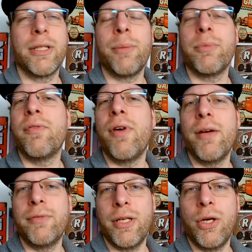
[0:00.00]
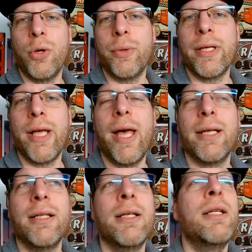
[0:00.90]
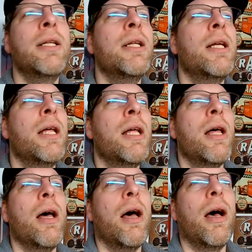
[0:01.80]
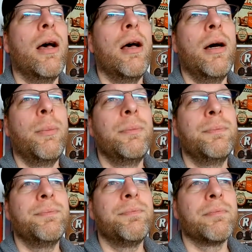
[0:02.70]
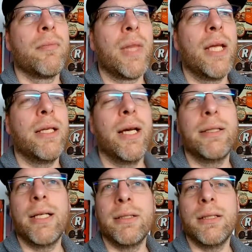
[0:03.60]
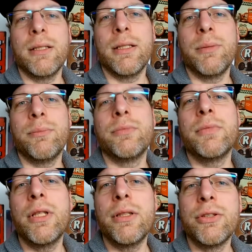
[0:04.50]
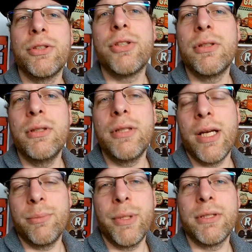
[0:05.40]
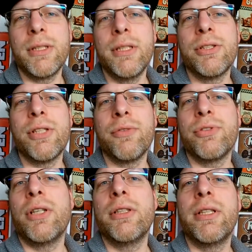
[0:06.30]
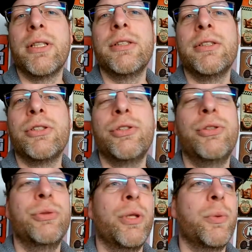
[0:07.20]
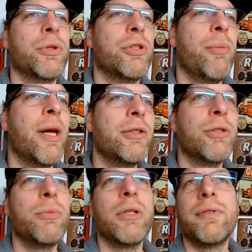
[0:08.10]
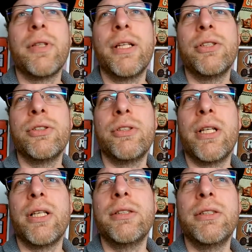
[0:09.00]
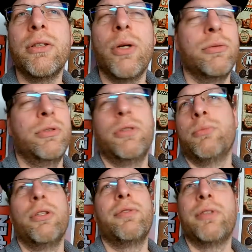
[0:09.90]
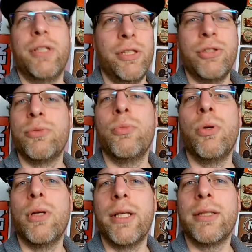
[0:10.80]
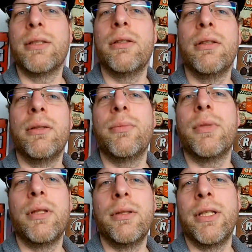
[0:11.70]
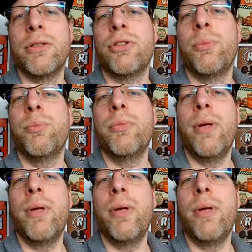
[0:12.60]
kept the 5 that I already had. Um, yeah, and then yeah, basically the stuff started that I needed to do. There were some engine modifications that I need, or not modifications, more like yeah, some